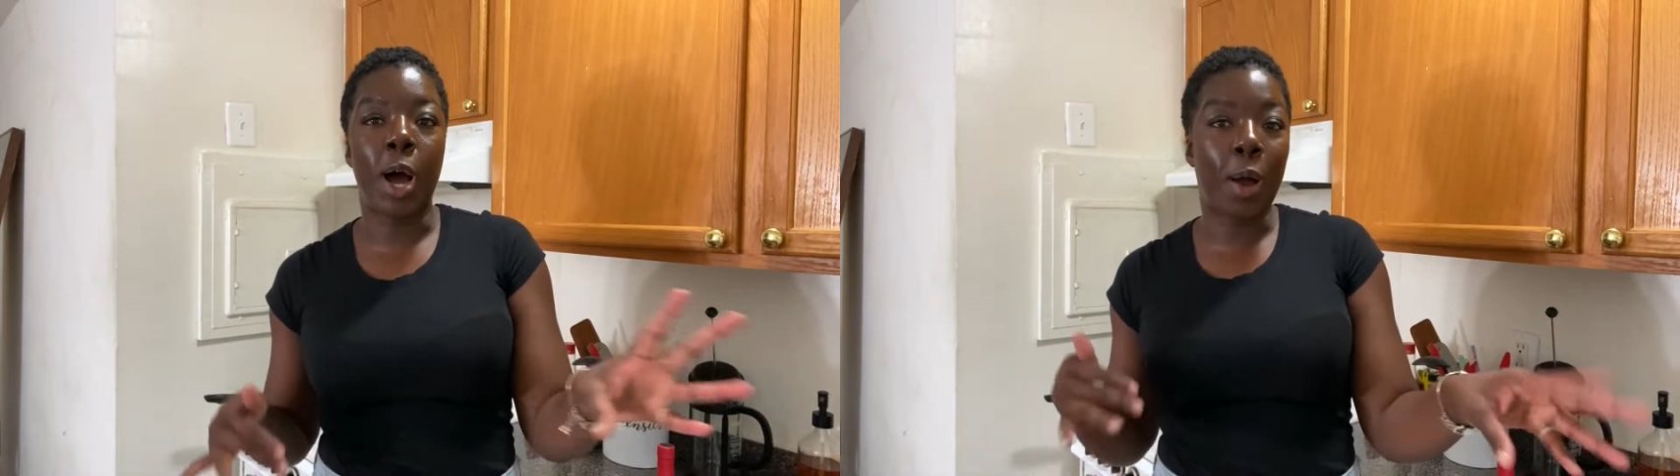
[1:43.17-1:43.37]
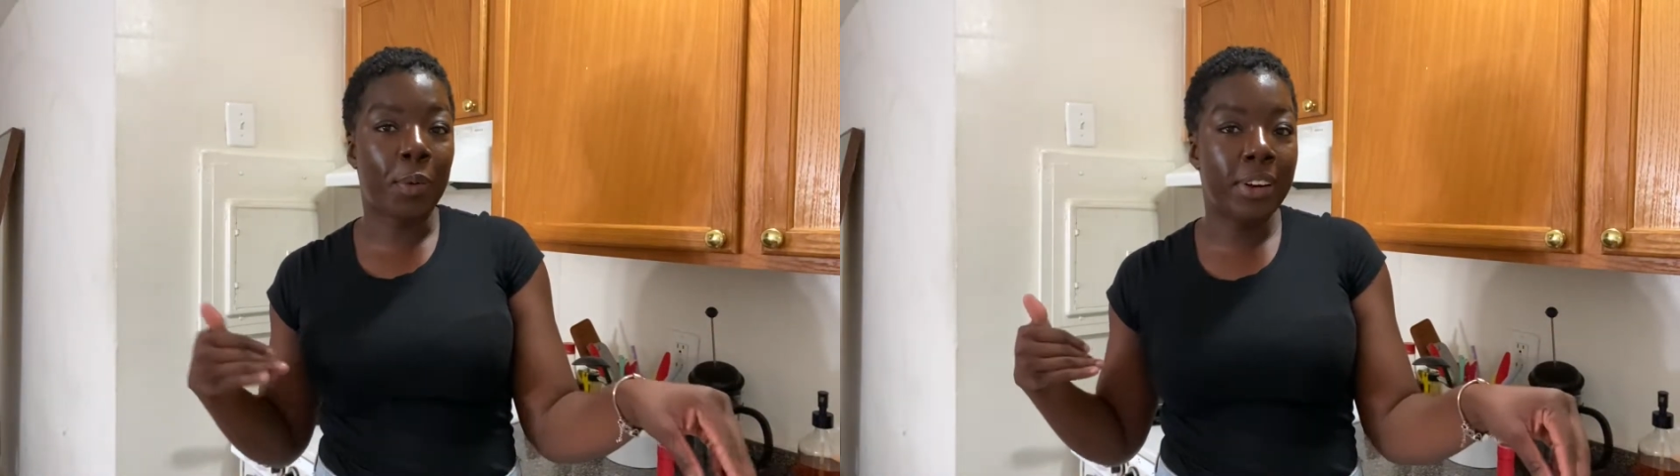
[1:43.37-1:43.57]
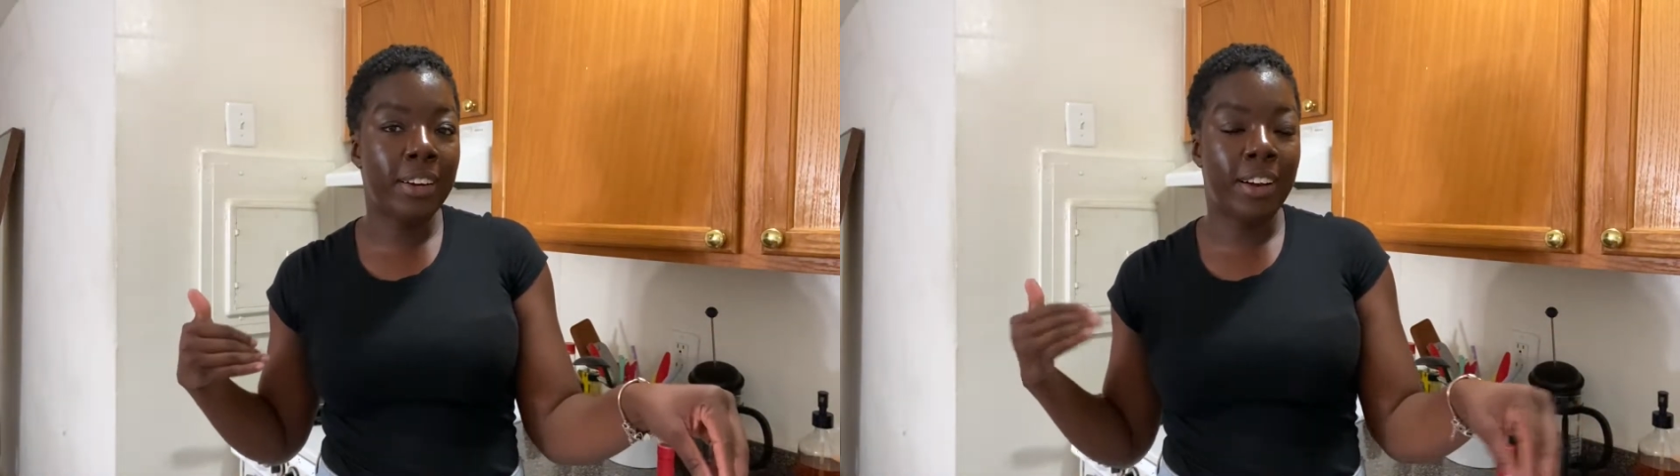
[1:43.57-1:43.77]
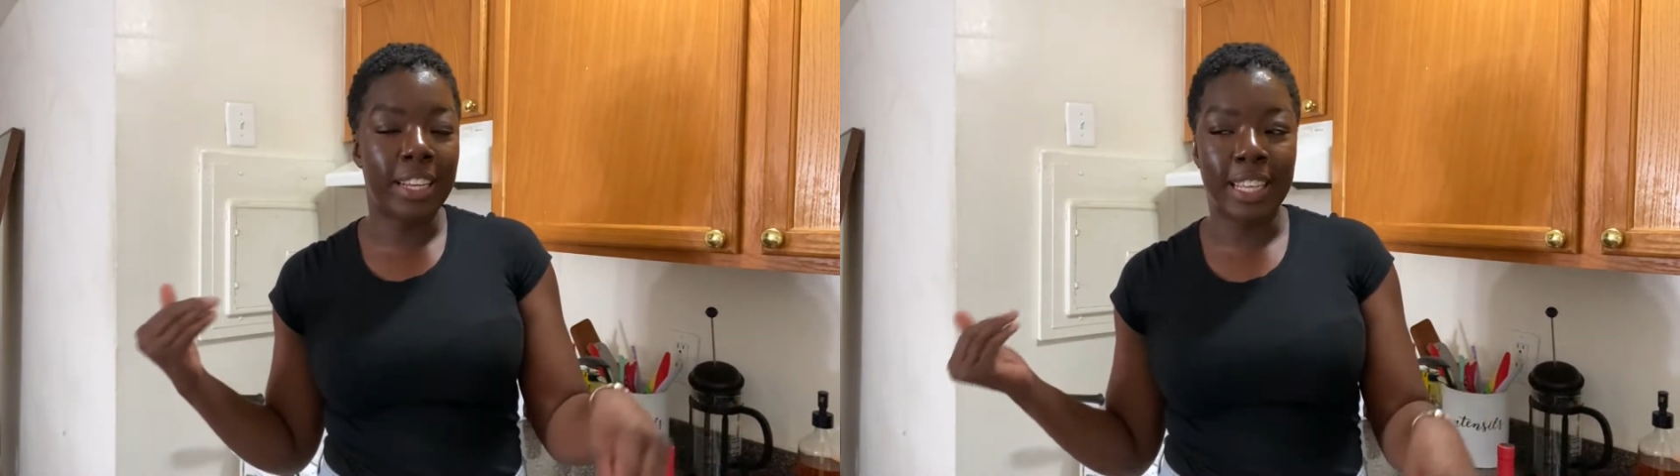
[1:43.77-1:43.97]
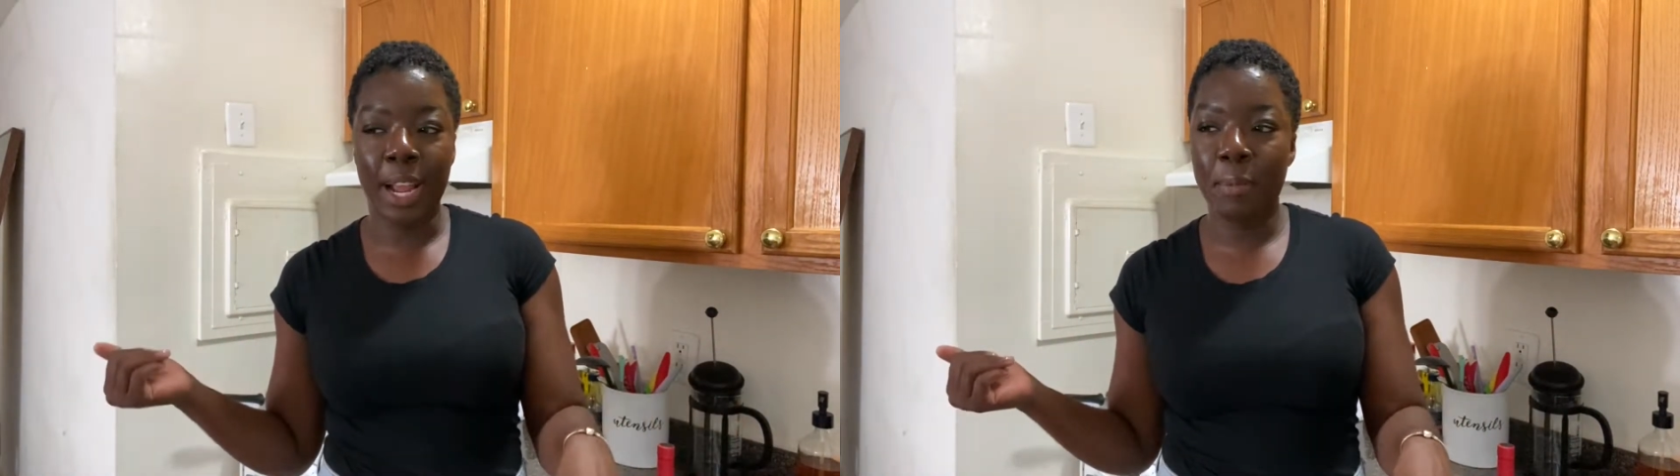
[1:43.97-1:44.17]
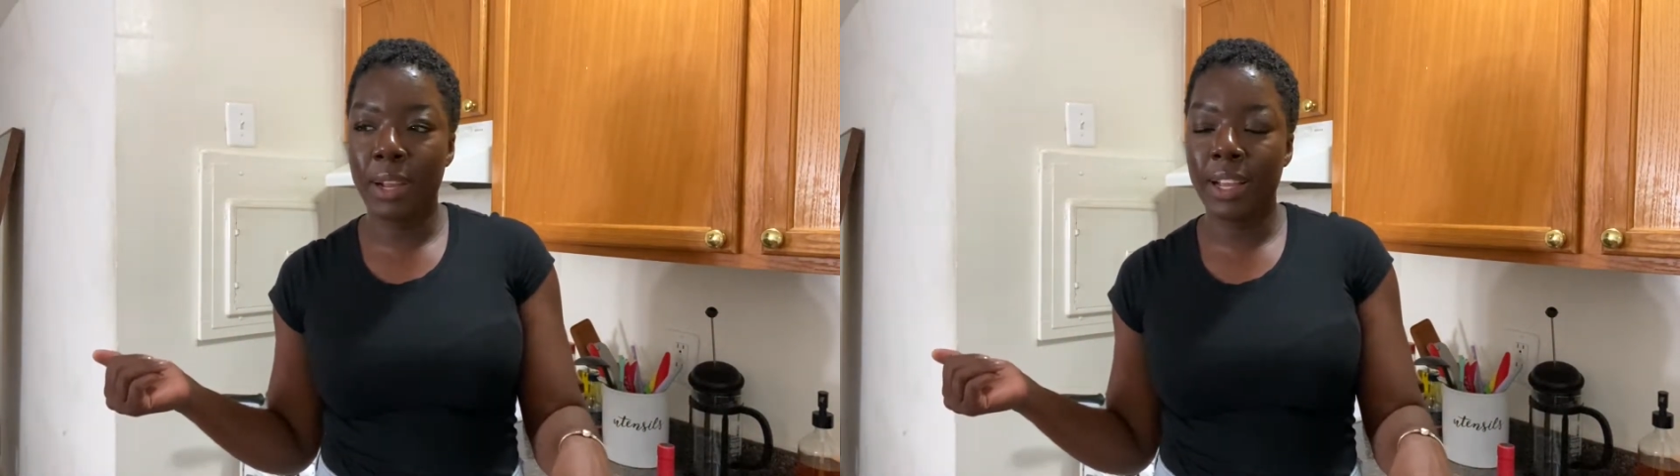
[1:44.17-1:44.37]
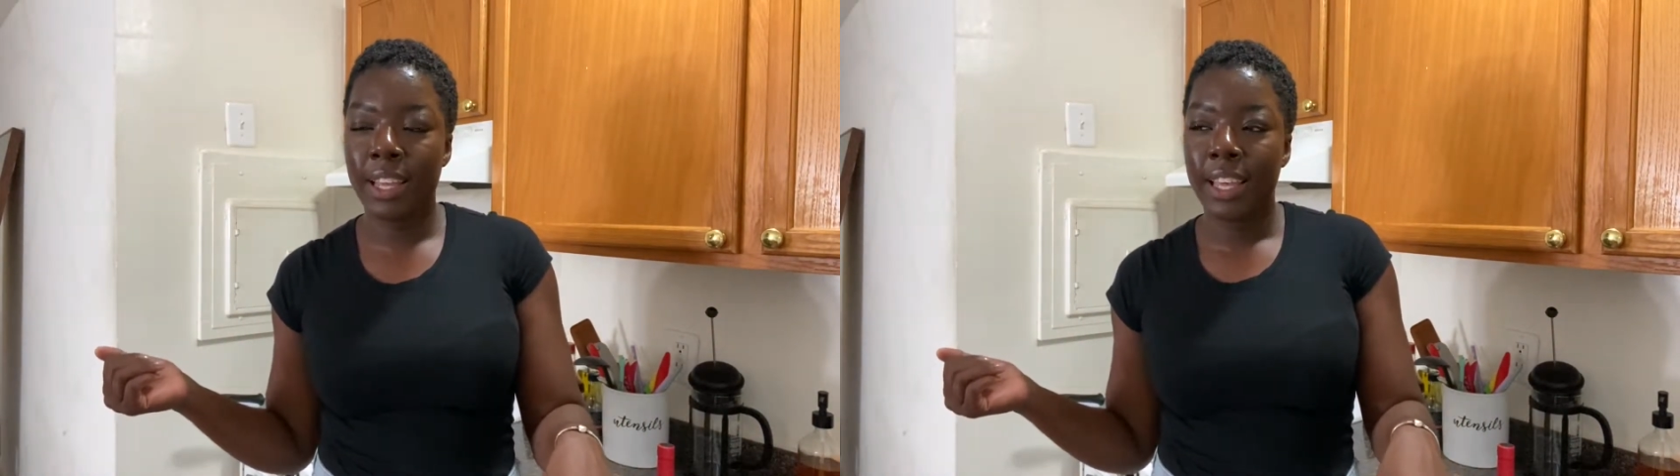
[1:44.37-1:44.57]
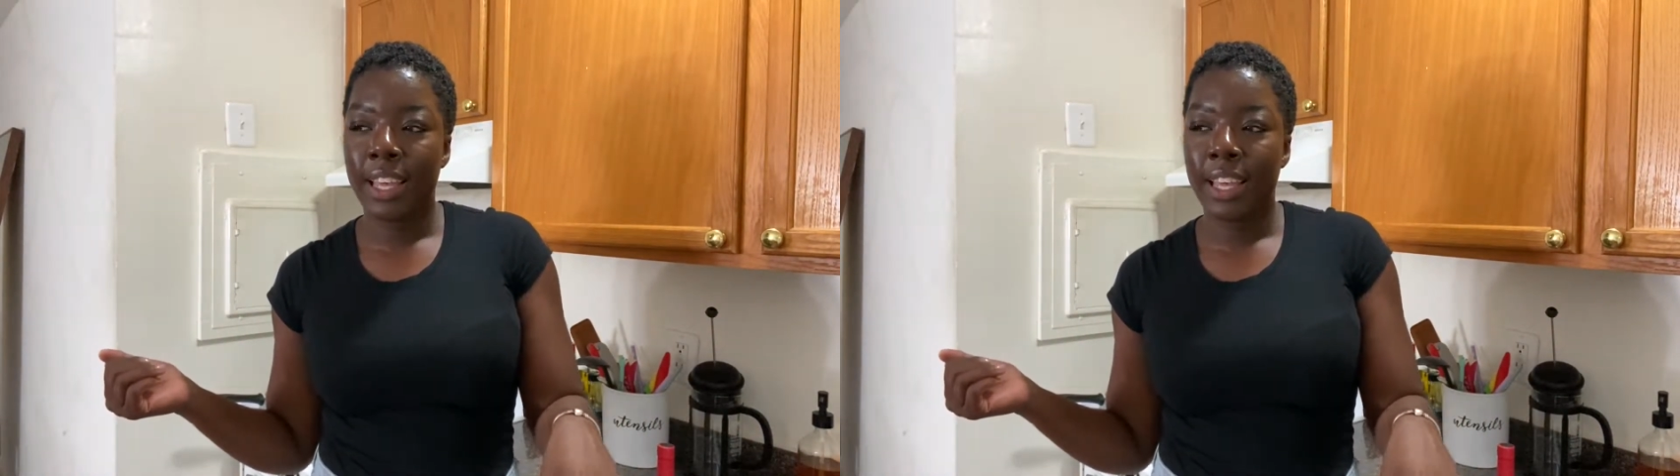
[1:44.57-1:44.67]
awkward on camera.